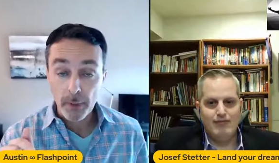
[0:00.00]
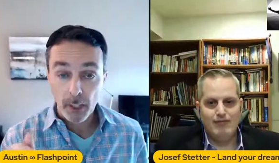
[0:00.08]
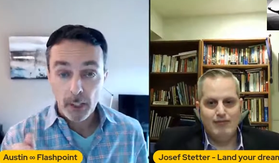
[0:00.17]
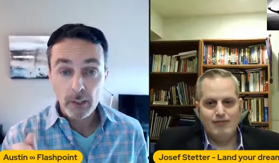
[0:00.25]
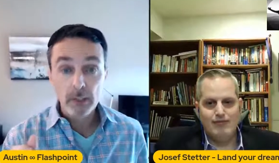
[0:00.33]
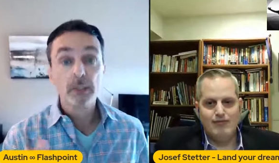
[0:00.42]
Speaker 1: it
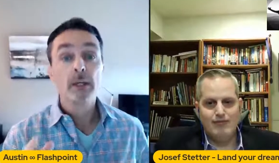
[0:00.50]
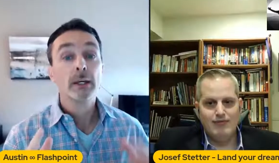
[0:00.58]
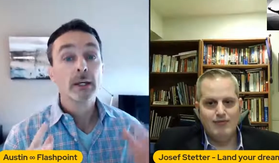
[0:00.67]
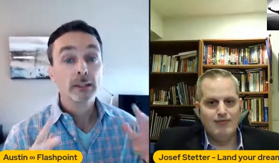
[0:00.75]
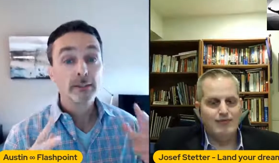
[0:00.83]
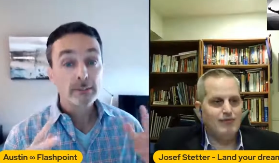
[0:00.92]
in,
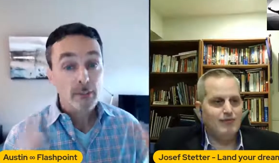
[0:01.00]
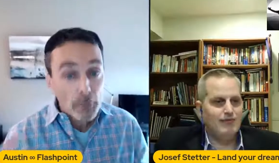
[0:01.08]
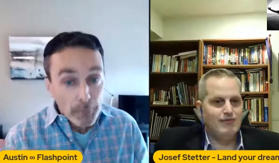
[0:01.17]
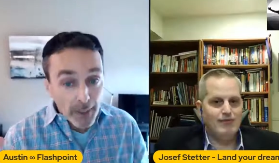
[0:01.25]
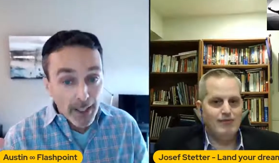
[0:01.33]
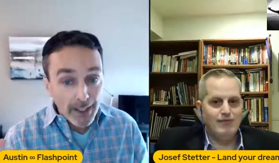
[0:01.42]
type
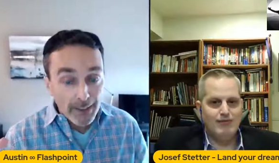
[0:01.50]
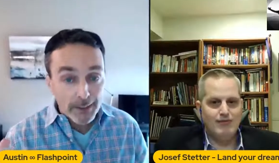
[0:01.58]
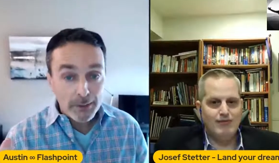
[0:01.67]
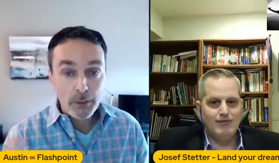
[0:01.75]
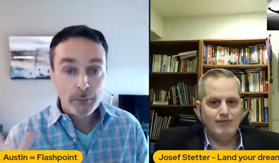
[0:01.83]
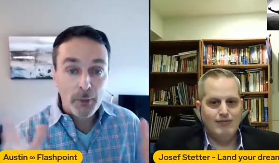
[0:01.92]
it in.
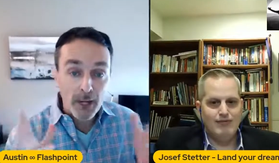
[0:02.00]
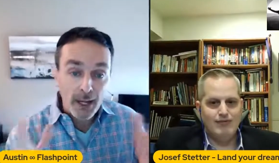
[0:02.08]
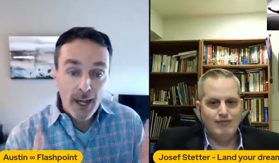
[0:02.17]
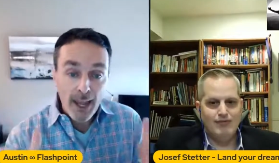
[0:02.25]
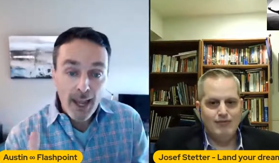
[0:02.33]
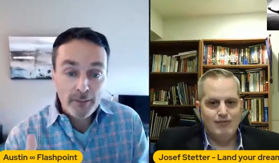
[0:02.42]
You, I,
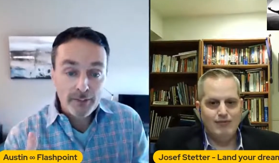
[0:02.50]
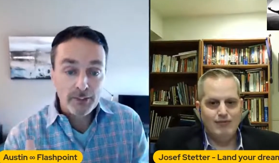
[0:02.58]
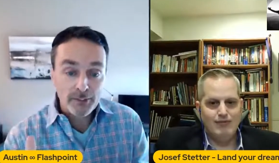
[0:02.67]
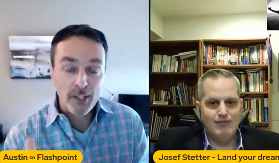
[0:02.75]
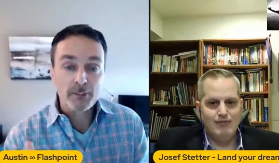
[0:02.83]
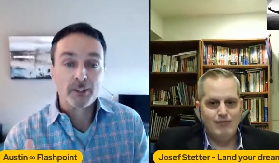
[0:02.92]
I, have his
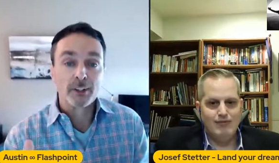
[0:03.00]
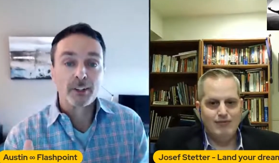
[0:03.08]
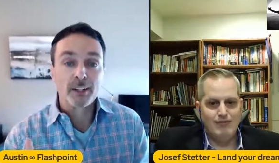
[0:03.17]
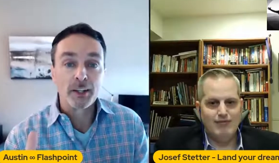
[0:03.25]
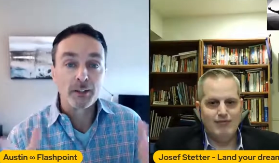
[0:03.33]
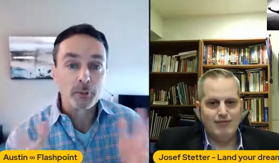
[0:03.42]
attention,
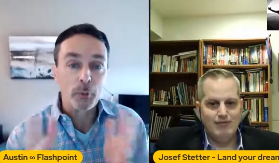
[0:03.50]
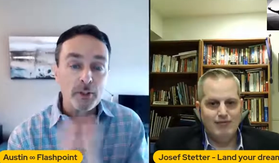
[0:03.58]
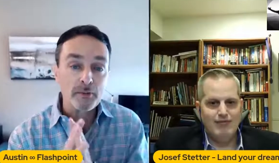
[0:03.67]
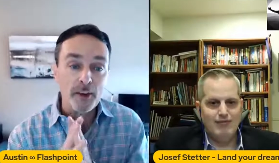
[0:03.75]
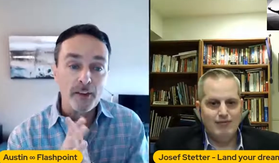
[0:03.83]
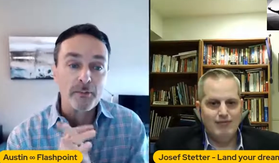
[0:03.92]
like
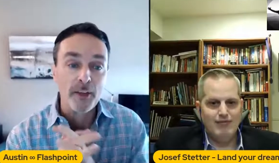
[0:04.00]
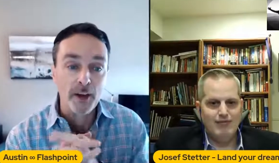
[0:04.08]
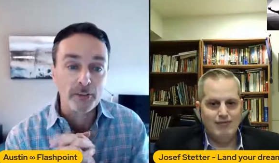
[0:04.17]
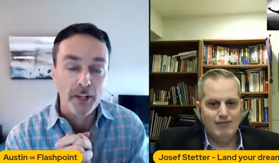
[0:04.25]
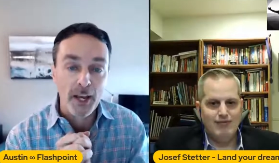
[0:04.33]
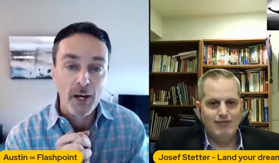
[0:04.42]

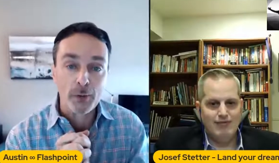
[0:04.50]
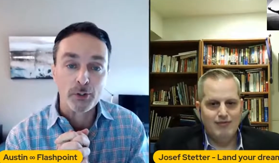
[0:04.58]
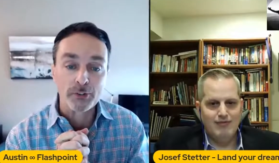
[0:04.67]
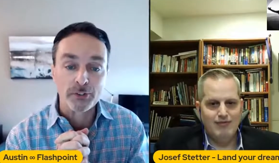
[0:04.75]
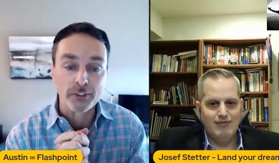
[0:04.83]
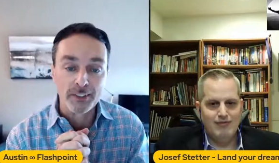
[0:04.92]
25,000
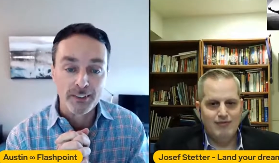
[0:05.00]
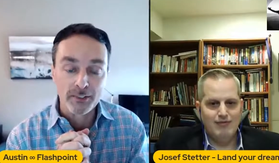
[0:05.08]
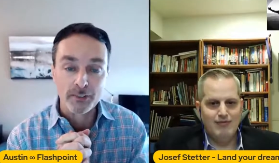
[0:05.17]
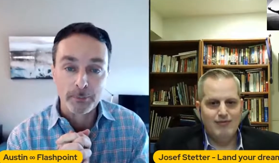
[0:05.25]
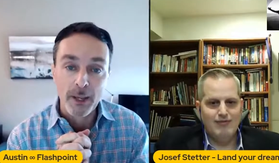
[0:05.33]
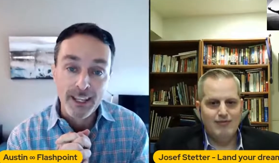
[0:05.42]
hours in this
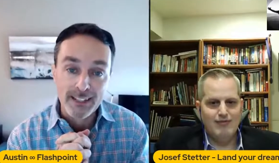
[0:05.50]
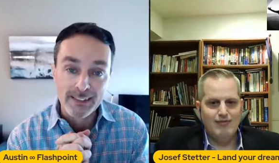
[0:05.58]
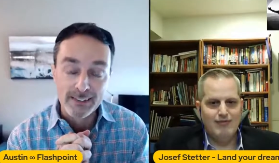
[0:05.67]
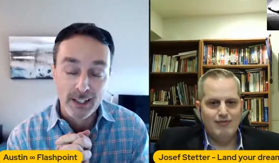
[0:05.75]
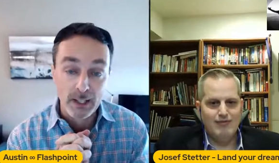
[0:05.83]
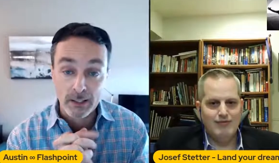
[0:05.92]

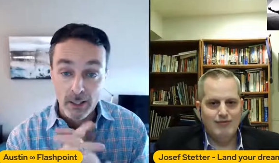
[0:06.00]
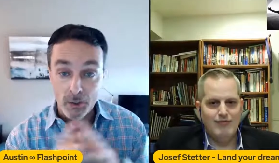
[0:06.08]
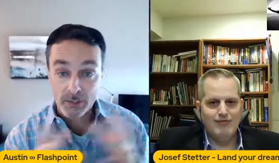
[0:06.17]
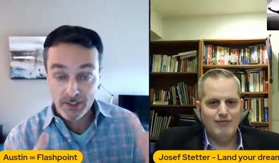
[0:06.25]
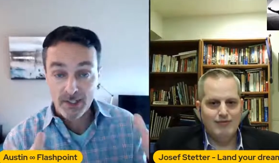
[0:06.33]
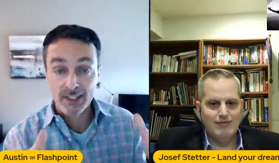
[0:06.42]
space, uh, you know,
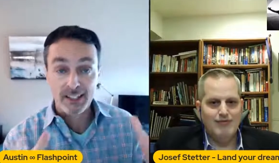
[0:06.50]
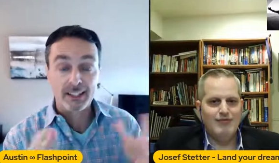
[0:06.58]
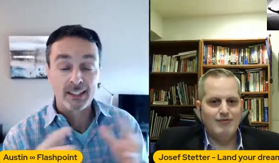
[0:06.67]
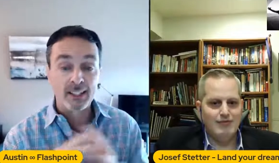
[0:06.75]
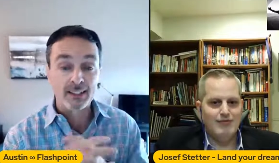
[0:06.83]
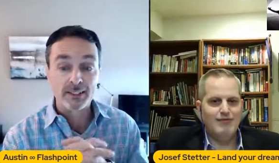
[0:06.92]
studying
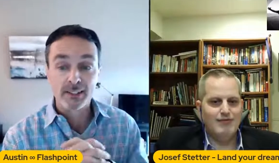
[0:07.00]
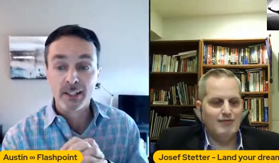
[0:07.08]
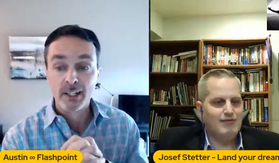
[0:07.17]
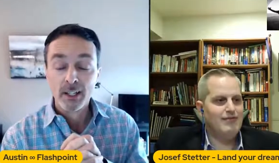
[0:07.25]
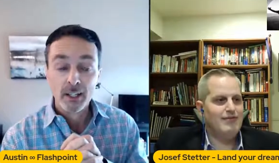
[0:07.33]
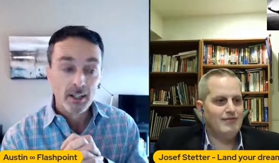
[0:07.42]
this,
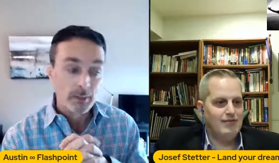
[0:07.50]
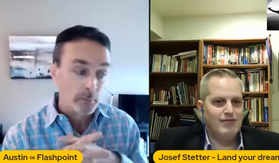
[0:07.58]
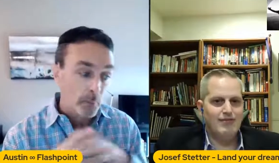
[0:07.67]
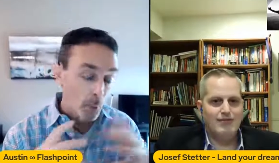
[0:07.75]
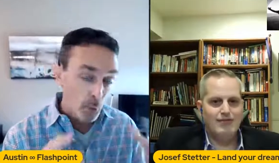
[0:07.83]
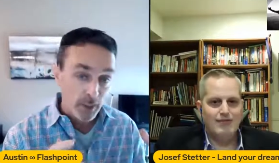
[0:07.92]

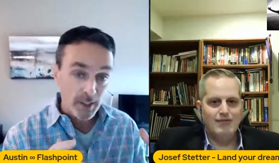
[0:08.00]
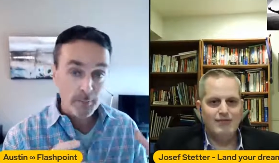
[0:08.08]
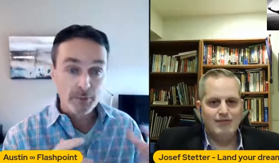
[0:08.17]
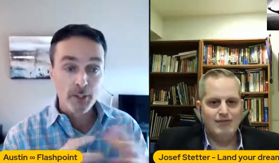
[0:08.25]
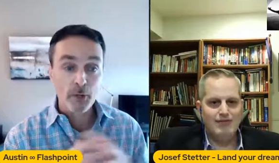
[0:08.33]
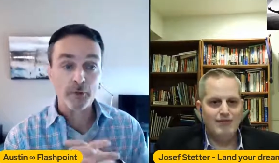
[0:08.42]
pouring
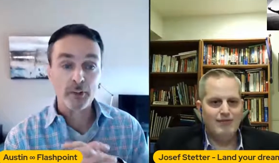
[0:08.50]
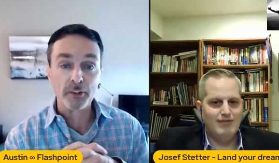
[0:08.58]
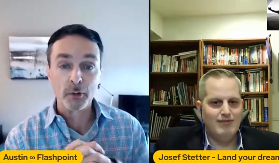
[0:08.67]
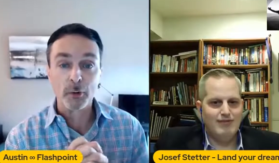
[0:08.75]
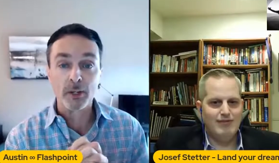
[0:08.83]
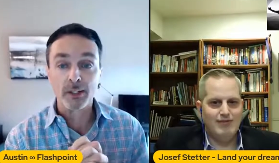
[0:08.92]
himself
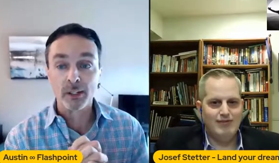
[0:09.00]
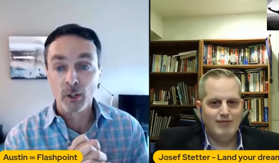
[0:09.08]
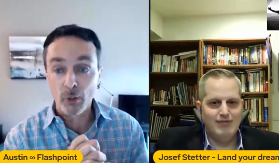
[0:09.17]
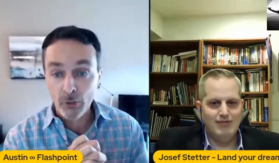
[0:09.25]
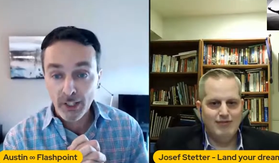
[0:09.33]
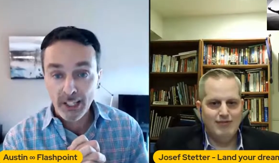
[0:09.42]
into it,
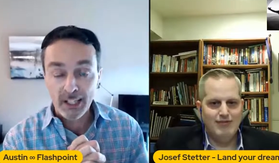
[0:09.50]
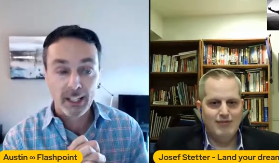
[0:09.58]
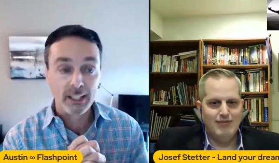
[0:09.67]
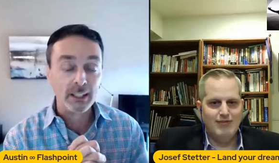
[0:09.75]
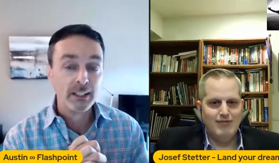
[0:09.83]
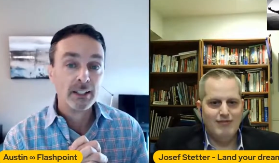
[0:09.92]
learning it,
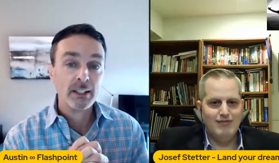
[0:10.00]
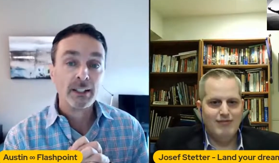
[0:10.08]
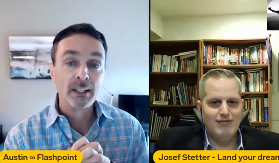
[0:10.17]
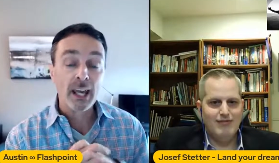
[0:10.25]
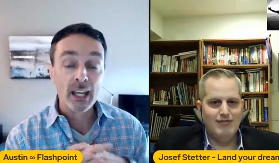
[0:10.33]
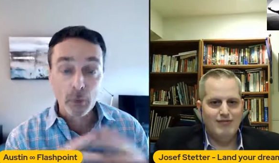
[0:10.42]

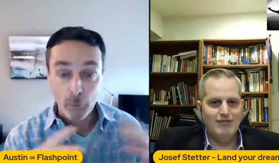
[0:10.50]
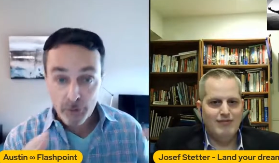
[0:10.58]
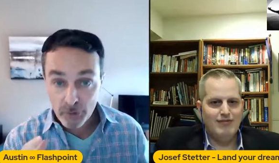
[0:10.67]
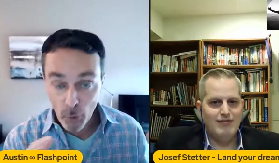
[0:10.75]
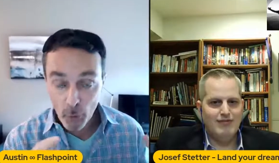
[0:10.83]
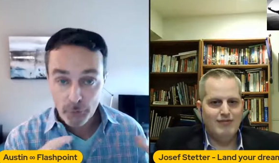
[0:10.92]
getting
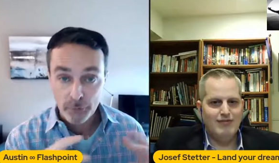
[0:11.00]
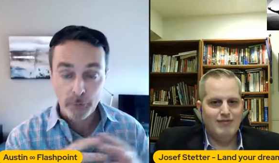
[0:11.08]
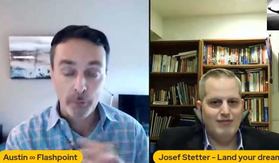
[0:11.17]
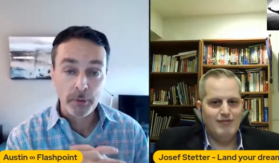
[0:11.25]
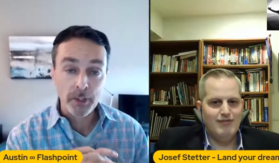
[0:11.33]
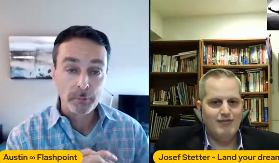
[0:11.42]
results for
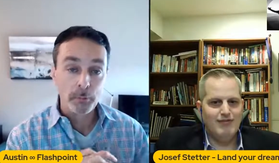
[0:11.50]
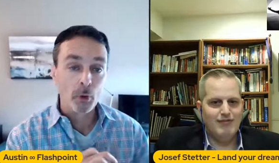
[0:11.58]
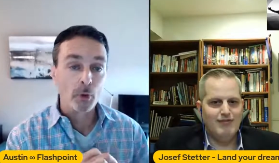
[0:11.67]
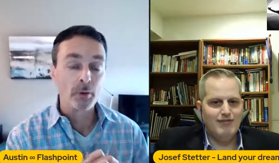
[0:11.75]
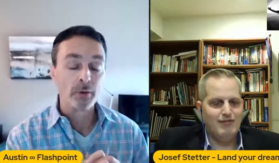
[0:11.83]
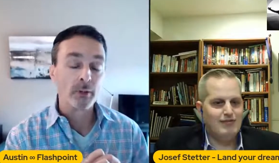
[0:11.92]

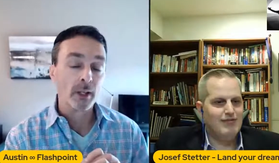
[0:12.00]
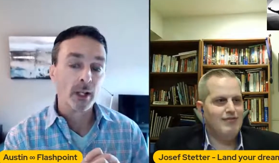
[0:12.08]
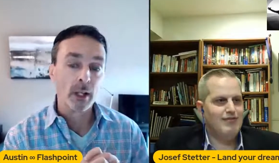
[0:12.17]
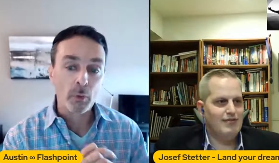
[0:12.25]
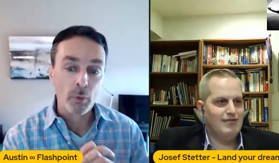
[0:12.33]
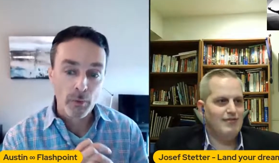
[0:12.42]
people.
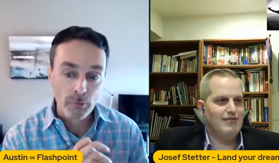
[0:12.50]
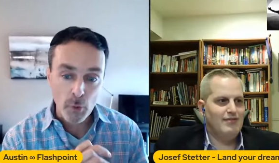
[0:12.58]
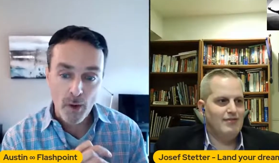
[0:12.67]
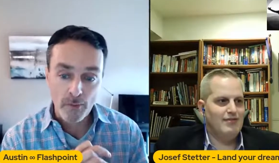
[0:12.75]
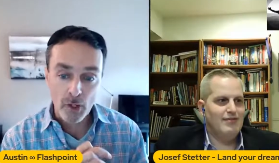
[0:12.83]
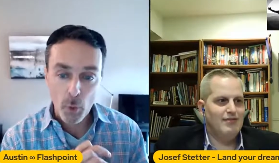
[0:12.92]
If you
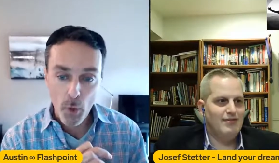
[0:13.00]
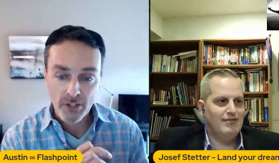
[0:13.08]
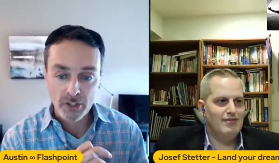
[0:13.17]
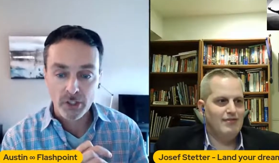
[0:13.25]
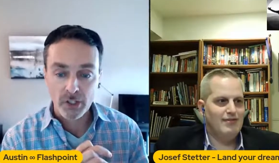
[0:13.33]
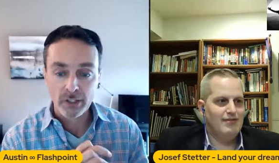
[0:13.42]
have a
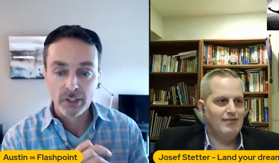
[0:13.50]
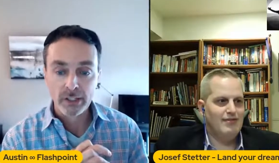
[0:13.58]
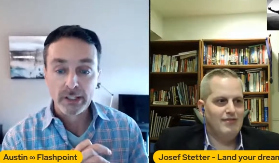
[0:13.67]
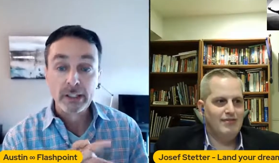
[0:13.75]
question,